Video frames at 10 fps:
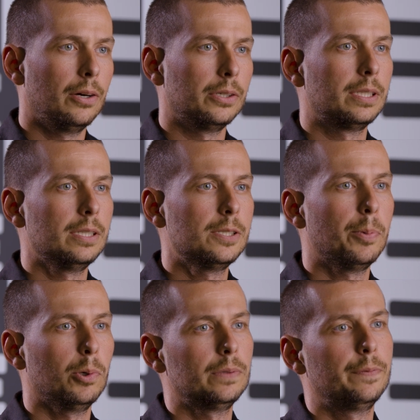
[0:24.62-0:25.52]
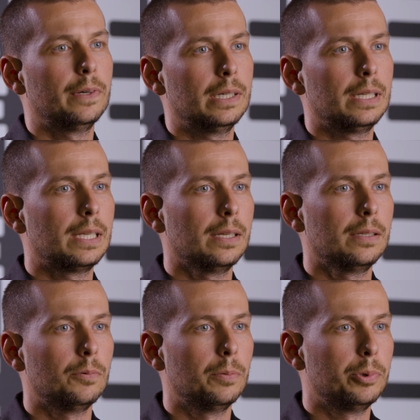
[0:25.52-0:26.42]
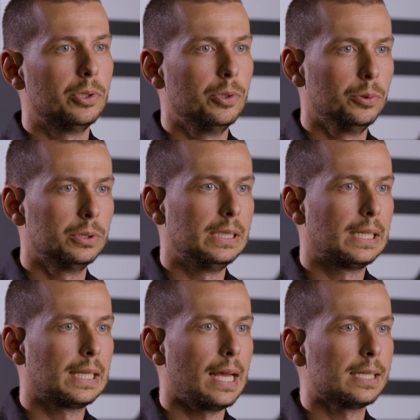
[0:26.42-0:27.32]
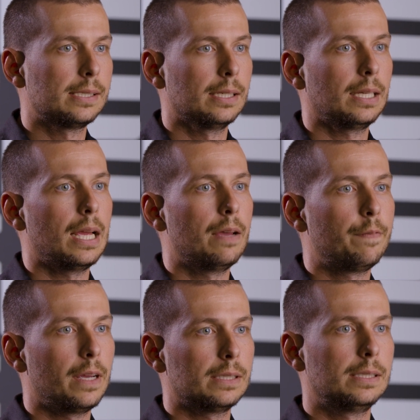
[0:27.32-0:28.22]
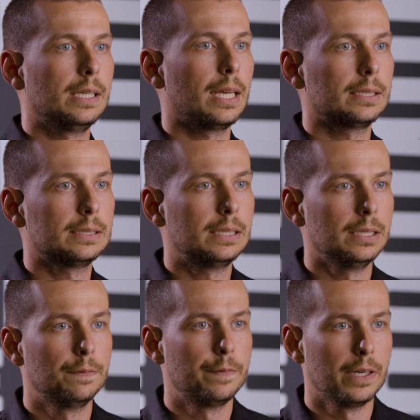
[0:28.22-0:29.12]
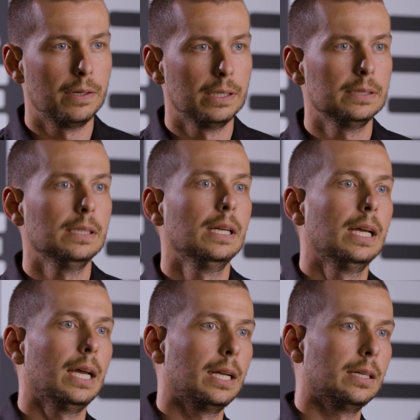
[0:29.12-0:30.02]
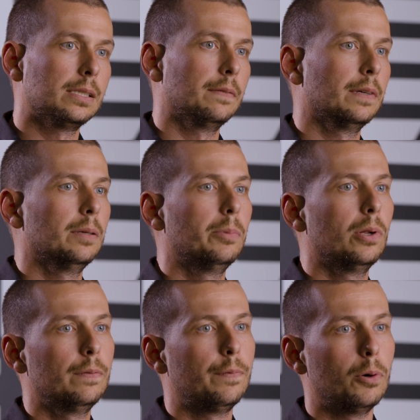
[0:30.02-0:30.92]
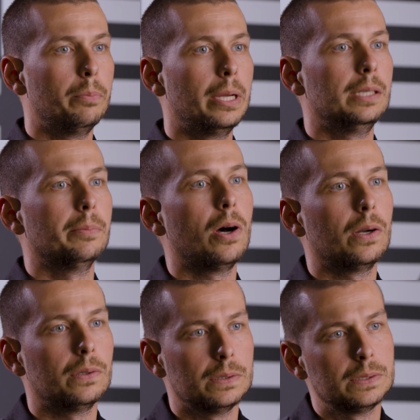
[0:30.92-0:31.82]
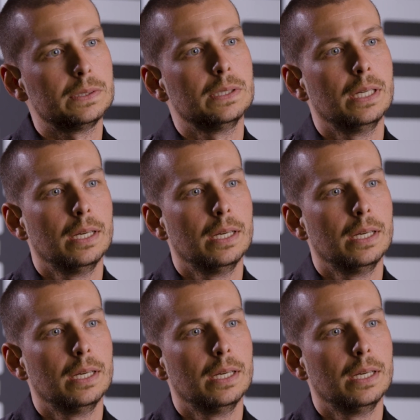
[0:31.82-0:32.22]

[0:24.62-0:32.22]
Our T-Sport fairing kit reproduces the classic FXDXT fairing and is available for many models.